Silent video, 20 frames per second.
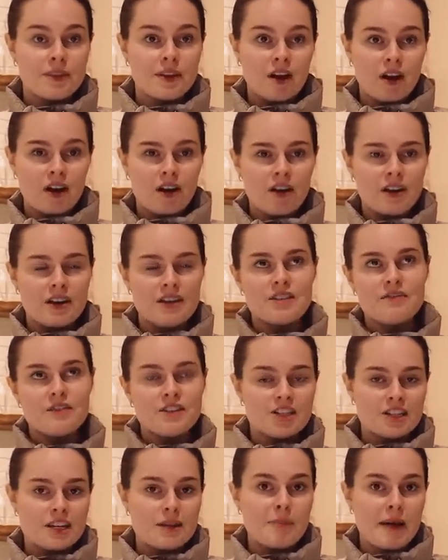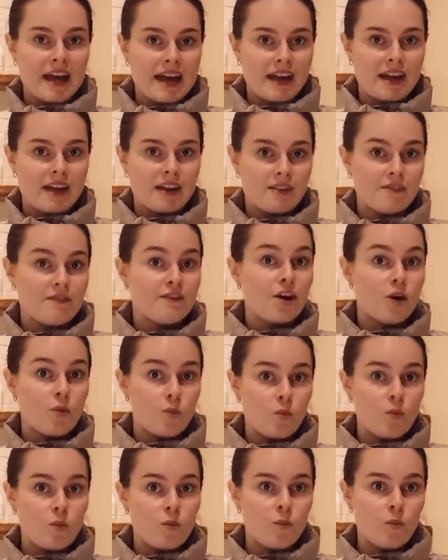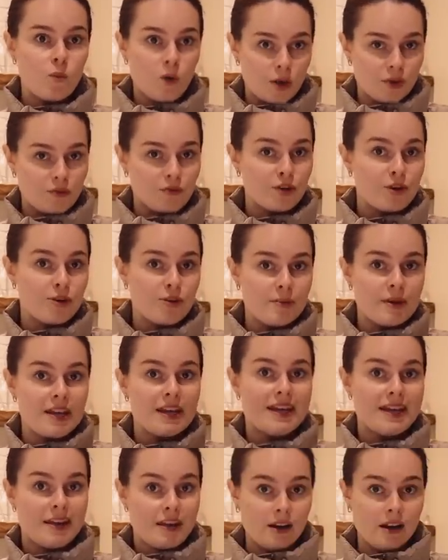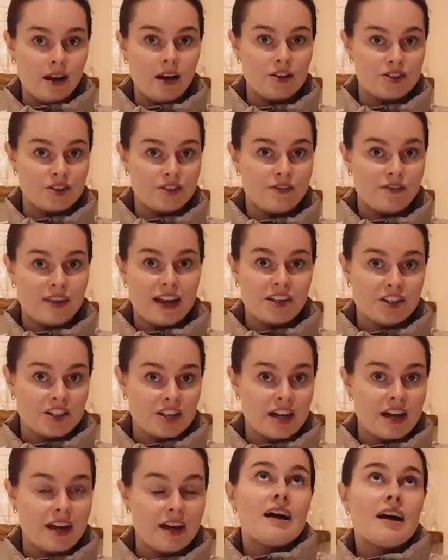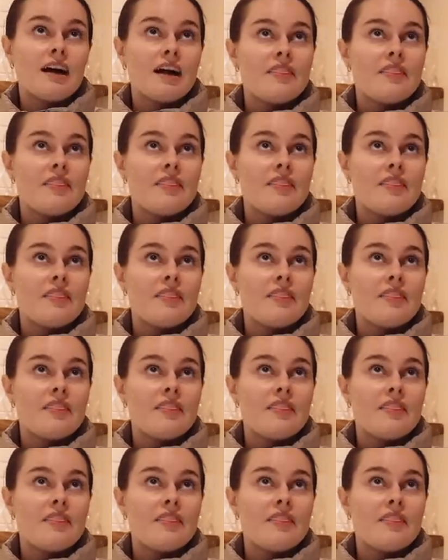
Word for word: are individually paying for a one room in a larger flat share.